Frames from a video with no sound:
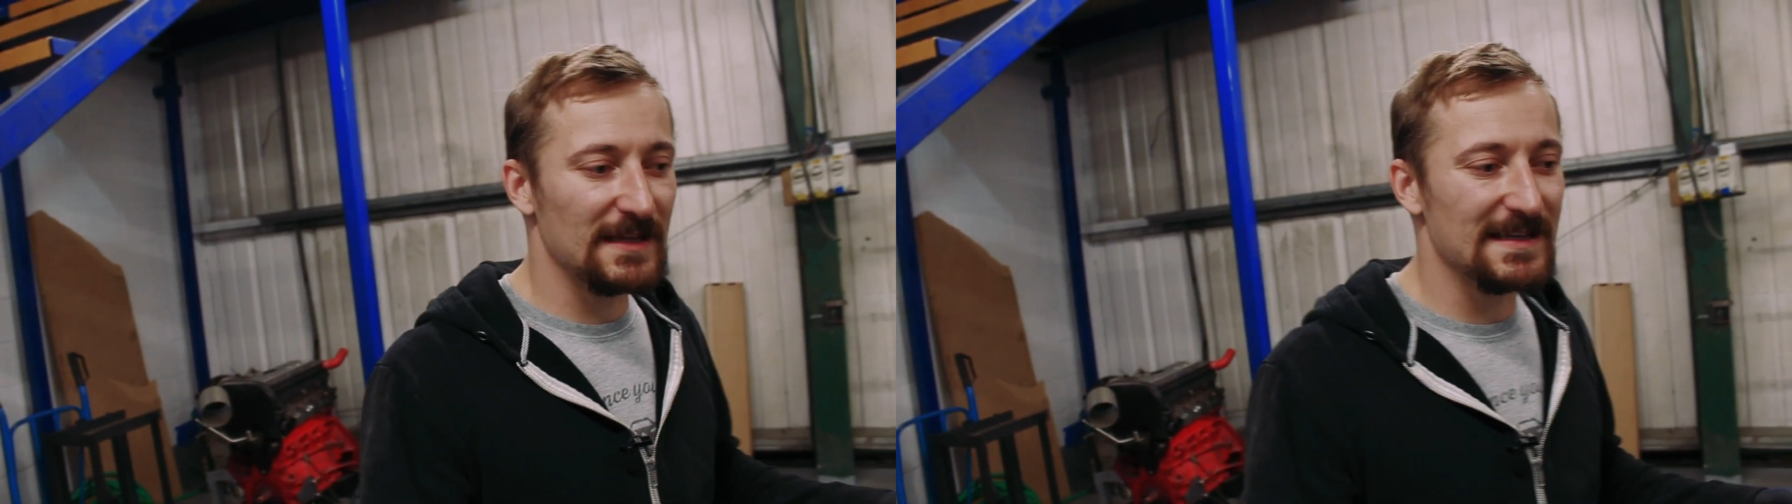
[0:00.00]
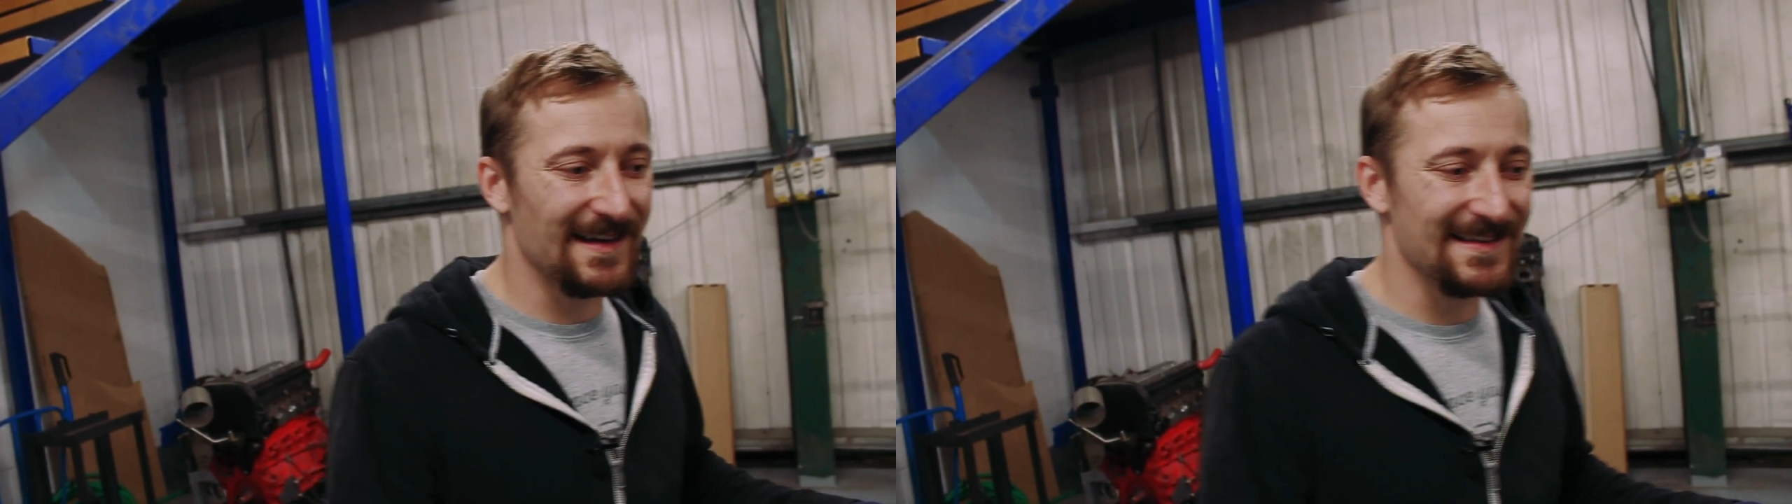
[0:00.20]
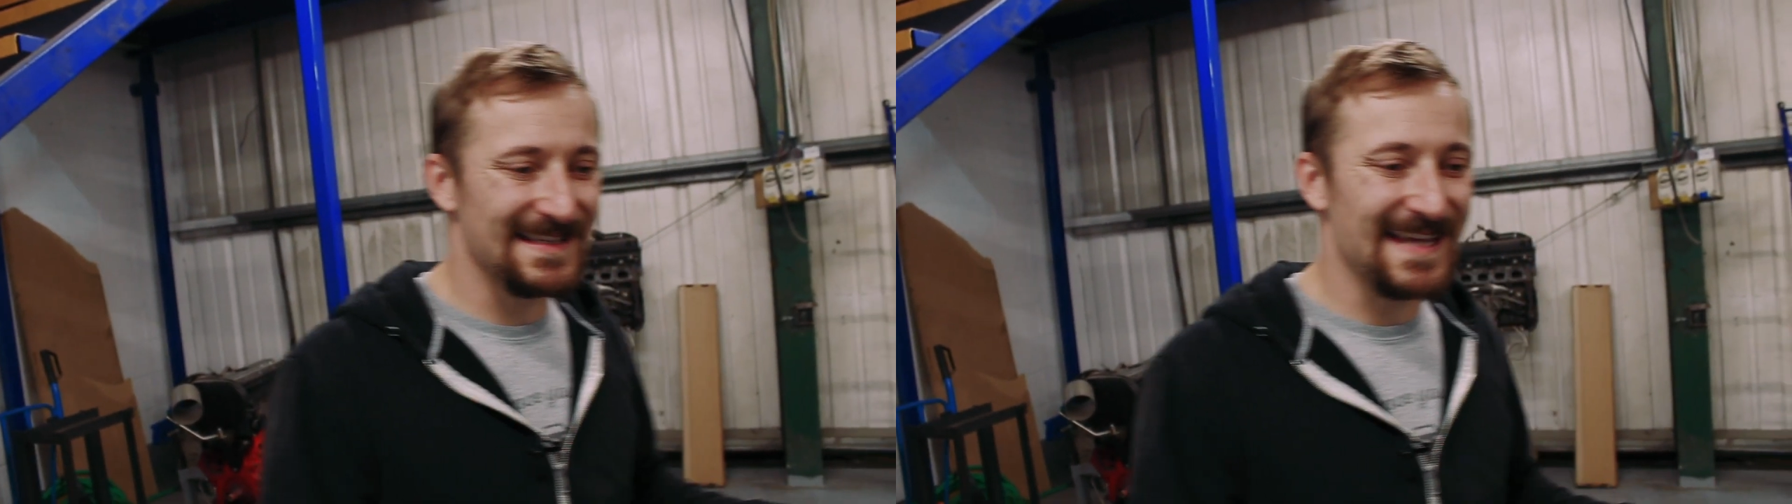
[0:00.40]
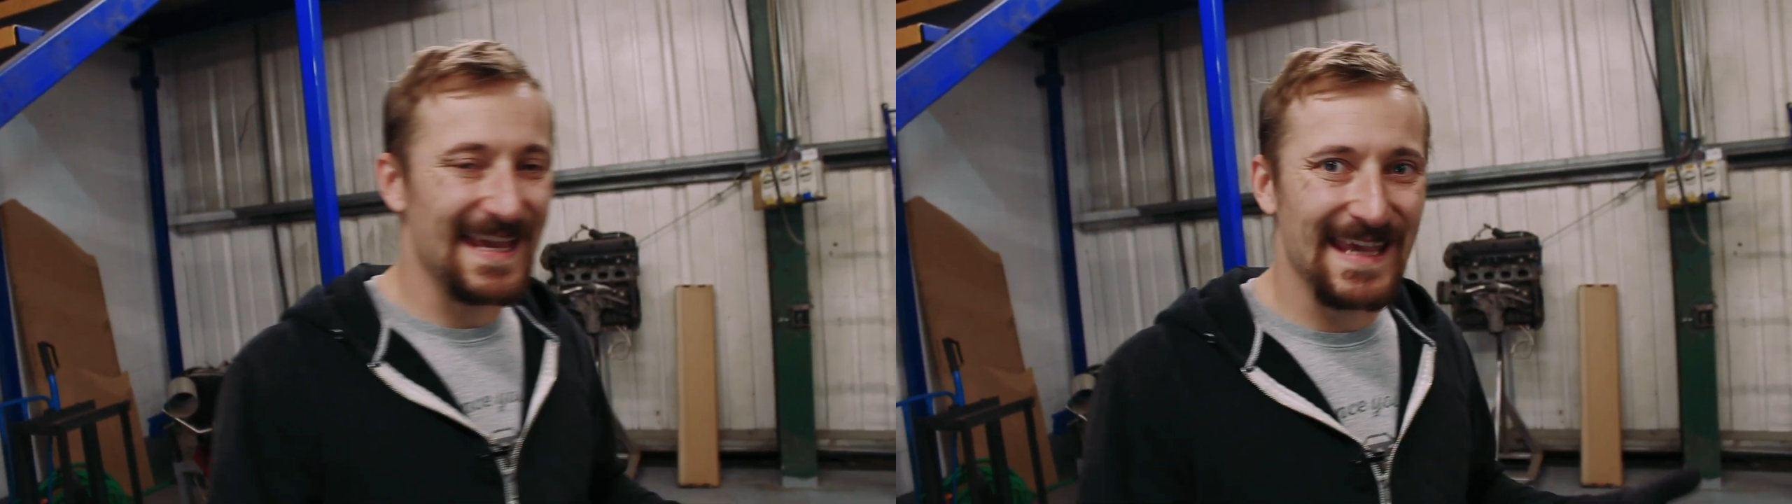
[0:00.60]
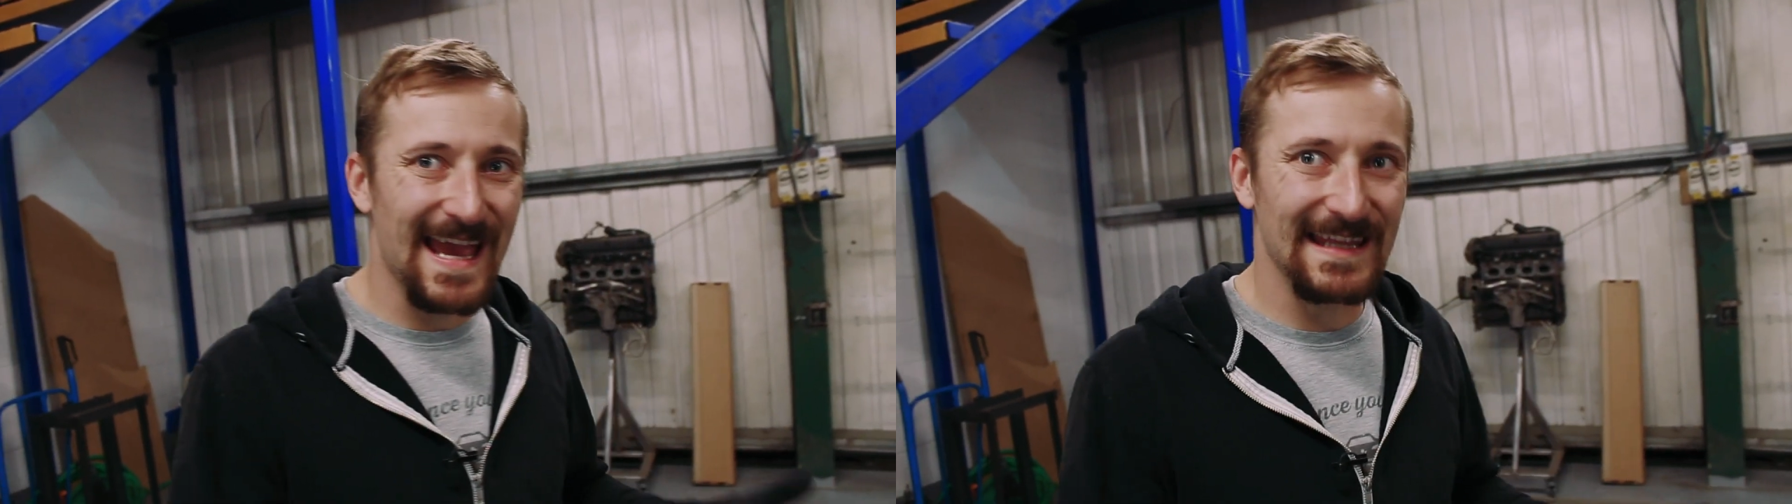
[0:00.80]
designed to
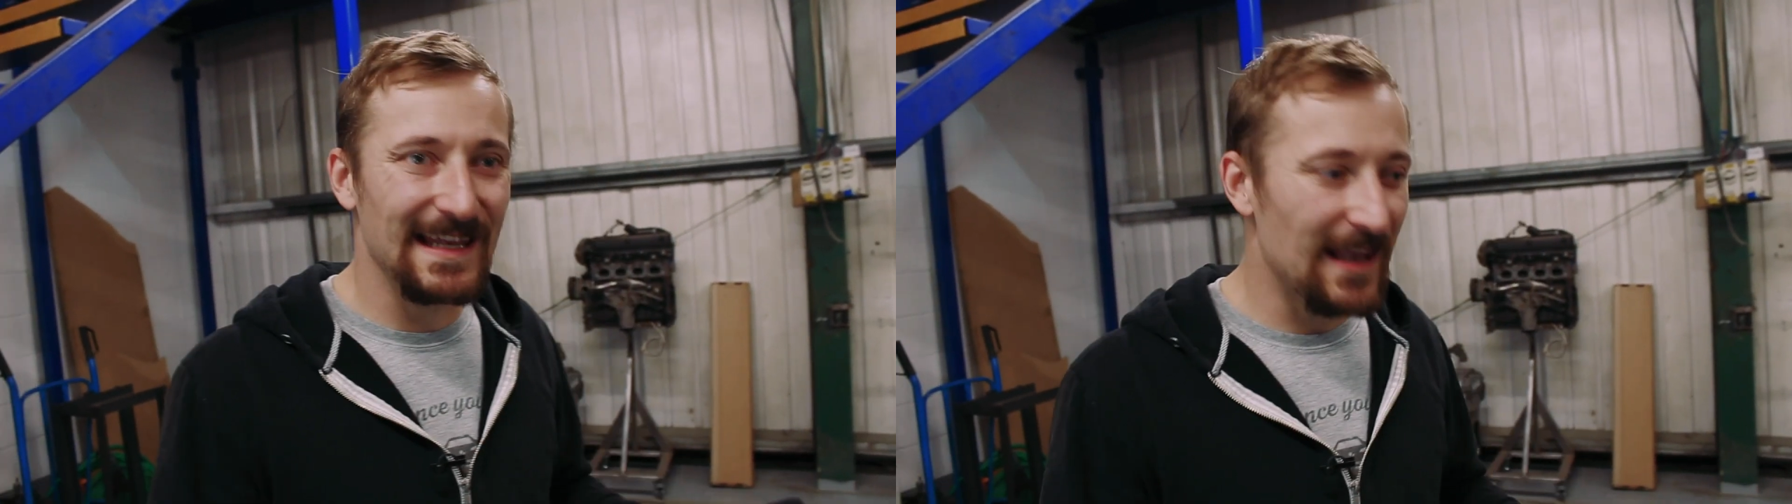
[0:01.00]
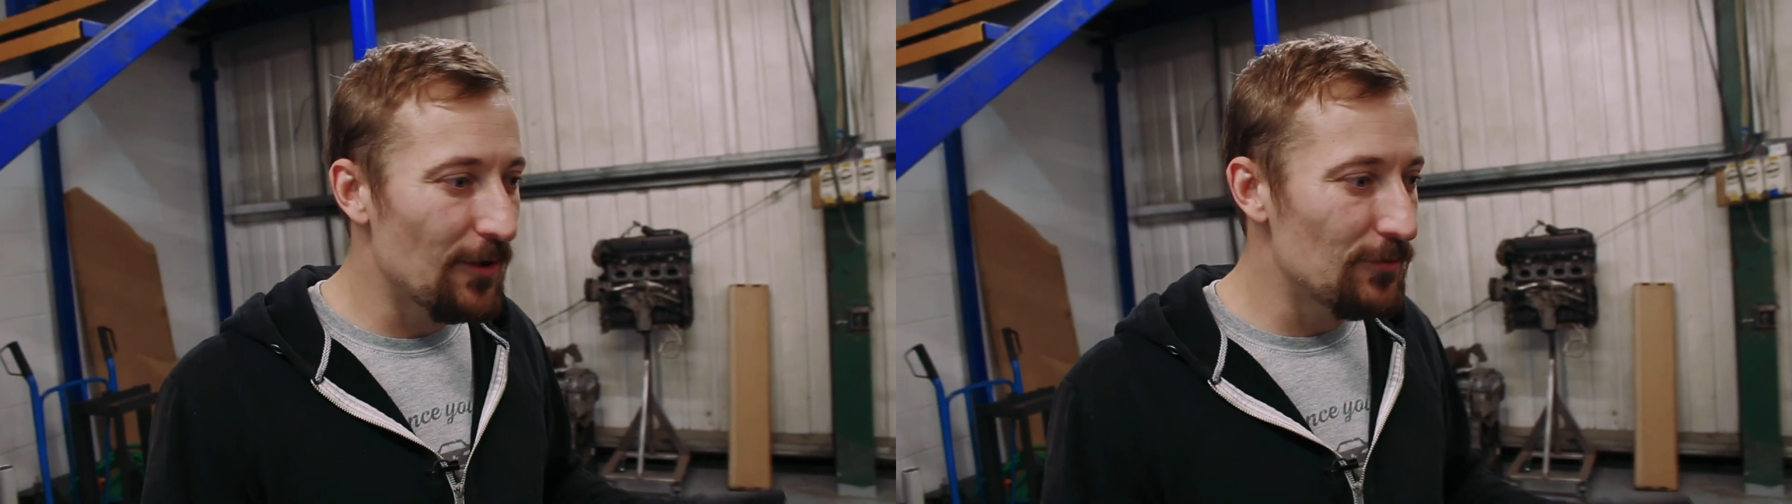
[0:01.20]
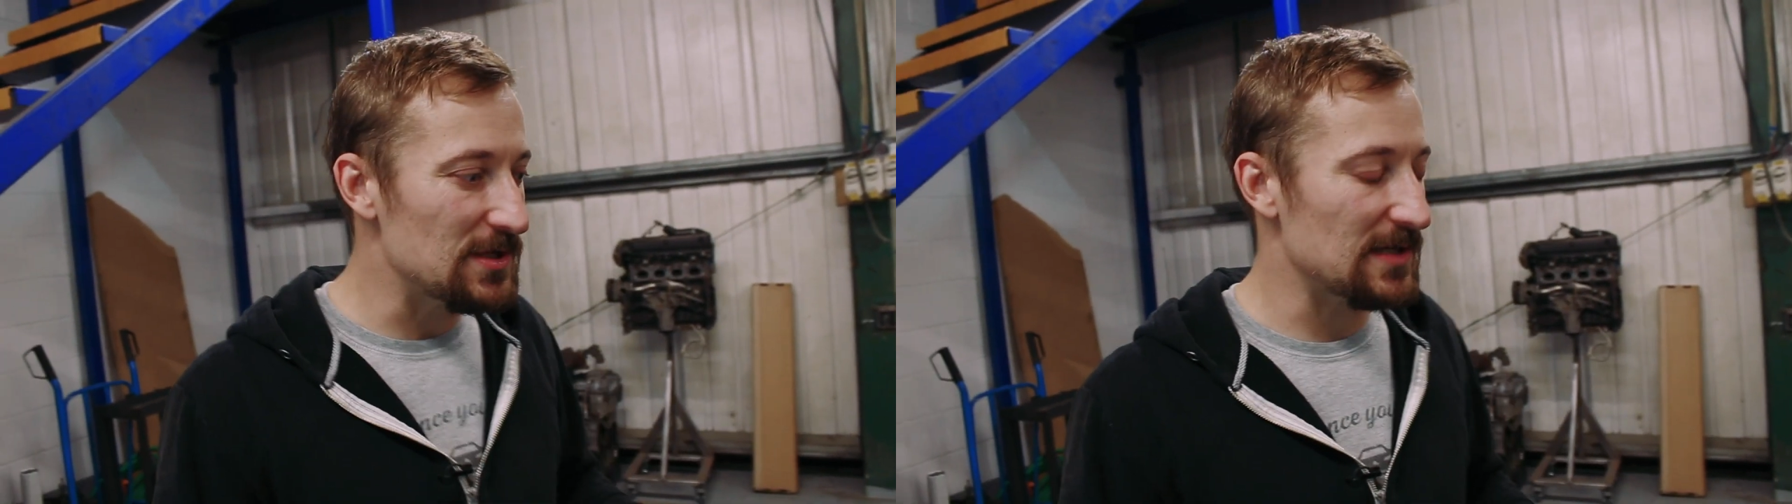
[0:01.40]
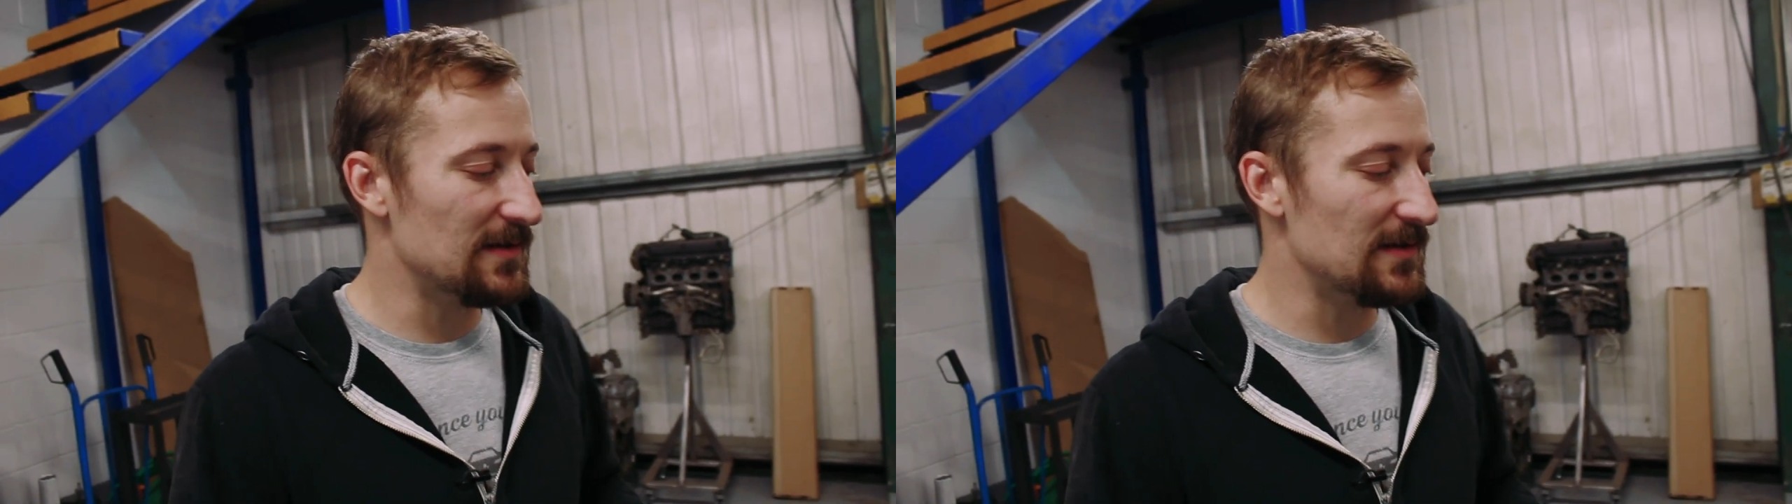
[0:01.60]
take any load,